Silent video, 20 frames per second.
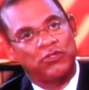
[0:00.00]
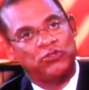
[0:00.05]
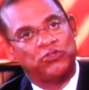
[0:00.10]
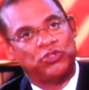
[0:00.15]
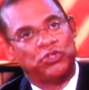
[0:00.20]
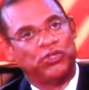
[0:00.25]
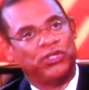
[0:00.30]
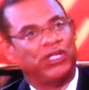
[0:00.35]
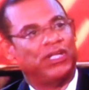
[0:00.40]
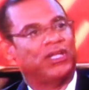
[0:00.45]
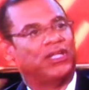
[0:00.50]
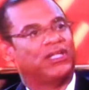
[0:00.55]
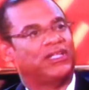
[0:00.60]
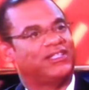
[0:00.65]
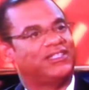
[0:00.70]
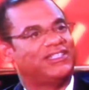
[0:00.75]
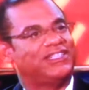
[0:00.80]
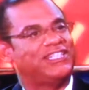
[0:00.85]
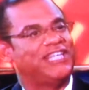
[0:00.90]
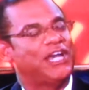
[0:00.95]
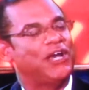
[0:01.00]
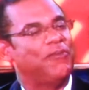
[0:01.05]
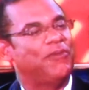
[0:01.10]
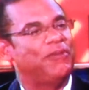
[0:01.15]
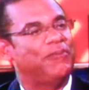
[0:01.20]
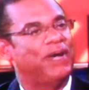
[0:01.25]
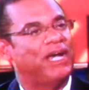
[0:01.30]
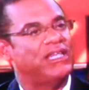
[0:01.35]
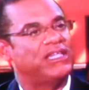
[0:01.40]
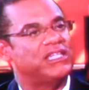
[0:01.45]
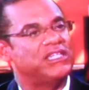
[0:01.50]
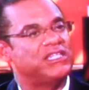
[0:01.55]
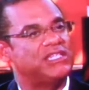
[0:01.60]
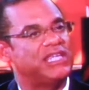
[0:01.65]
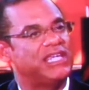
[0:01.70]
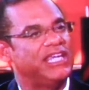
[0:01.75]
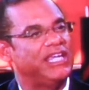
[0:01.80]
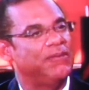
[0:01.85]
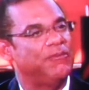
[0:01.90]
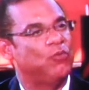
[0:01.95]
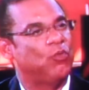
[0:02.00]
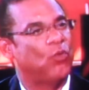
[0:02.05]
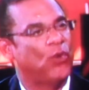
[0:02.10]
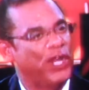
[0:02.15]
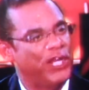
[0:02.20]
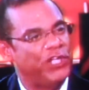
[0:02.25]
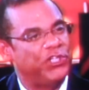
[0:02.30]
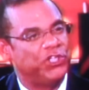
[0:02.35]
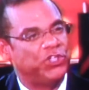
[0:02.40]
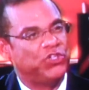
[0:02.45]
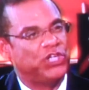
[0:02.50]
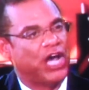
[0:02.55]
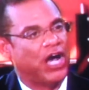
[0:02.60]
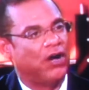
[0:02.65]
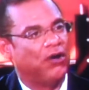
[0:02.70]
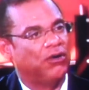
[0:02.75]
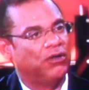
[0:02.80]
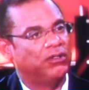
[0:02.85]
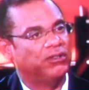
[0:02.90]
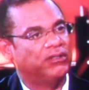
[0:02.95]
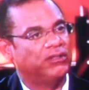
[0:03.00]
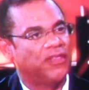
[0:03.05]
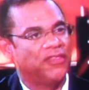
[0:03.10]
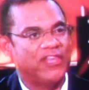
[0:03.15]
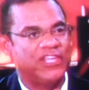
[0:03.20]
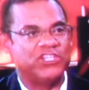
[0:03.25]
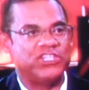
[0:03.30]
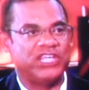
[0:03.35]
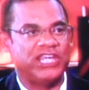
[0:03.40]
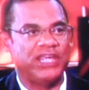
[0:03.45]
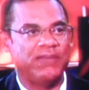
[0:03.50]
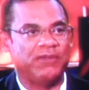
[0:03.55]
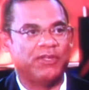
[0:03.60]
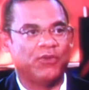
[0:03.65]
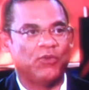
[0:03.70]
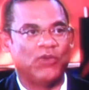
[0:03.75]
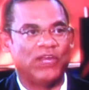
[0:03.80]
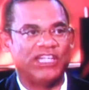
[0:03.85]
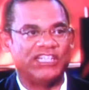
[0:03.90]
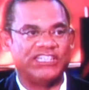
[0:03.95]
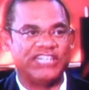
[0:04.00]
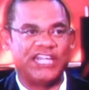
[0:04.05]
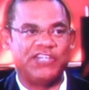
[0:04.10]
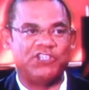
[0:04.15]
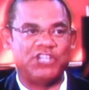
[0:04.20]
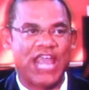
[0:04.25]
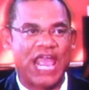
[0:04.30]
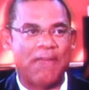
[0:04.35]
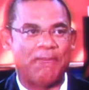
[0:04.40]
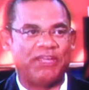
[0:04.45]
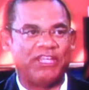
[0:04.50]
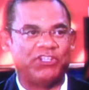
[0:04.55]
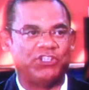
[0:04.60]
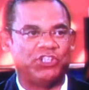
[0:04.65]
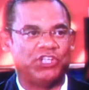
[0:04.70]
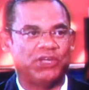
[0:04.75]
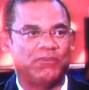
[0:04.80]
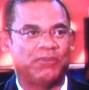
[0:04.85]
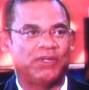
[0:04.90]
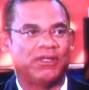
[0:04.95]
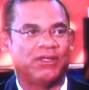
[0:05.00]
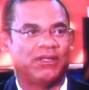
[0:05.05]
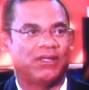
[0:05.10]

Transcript: Julian, tell me about this team. When did you know this team could win the state championship?